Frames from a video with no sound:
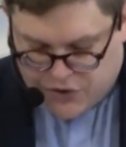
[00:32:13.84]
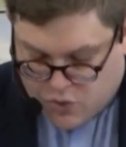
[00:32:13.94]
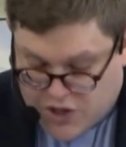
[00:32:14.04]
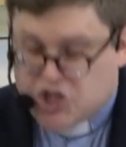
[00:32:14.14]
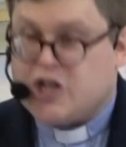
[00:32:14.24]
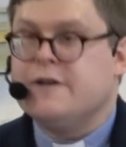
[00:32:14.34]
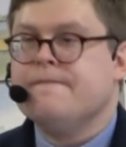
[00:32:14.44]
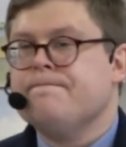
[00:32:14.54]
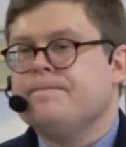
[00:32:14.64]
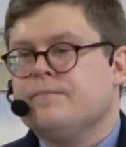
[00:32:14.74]
the question,
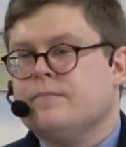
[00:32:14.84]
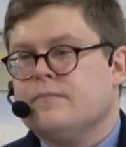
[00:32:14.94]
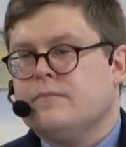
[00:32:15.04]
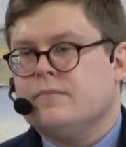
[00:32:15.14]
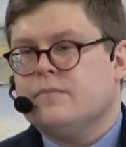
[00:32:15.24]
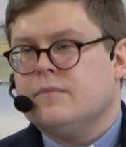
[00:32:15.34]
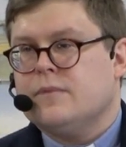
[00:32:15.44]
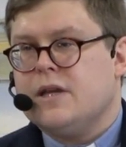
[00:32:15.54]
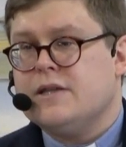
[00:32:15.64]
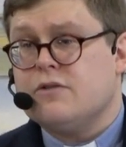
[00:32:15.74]

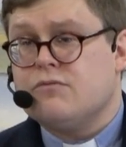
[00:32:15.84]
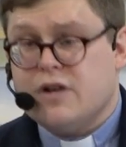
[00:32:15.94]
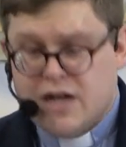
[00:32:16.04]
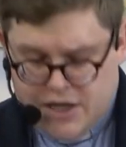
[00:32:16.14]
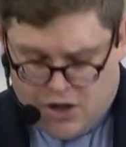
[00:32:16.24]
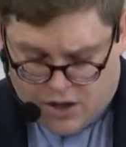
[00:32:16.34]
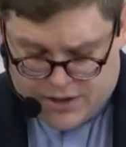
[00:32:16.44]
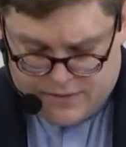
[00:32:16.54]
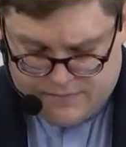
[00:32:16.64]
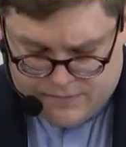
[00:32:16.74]
is it really God